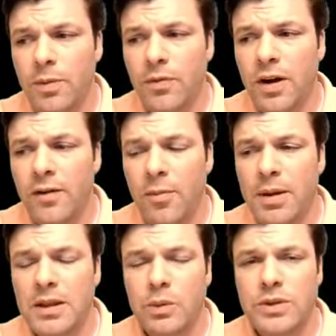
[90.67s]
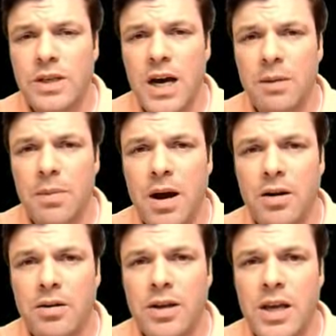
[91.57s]
A form of government that was not a
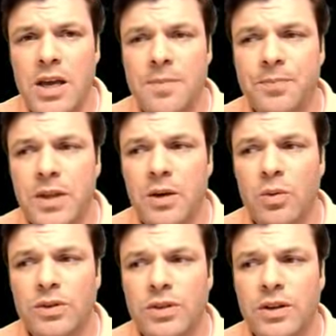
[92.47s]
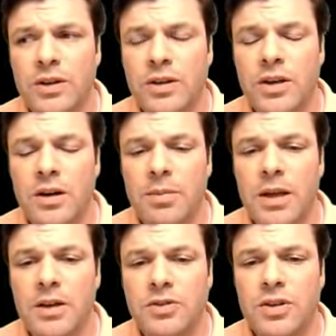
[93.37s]
monarchy. It was going
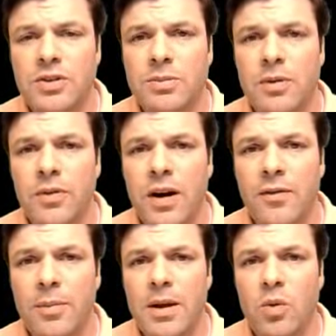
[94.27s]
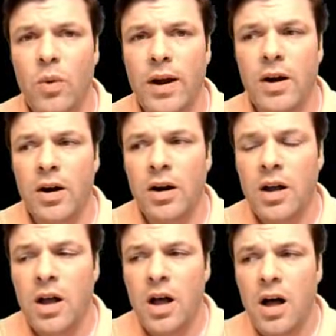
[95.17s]
to be a system of government
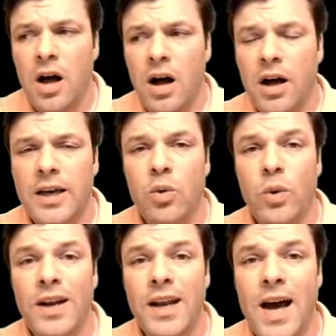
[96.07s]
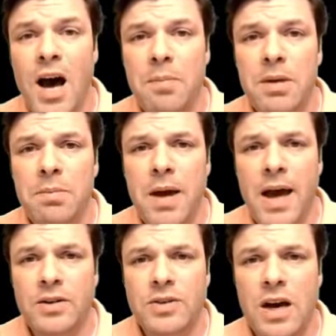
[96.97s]
where uh, it would not be
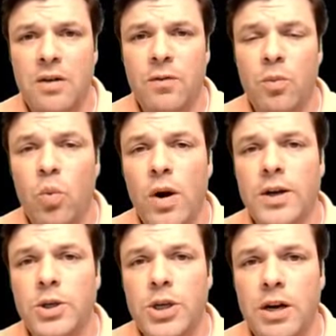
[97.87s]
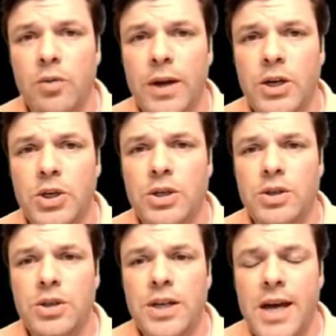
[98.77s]
passed on from one
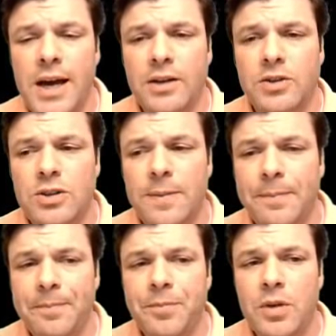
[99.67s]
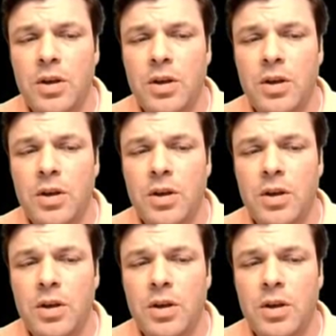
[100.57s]
generation to the next.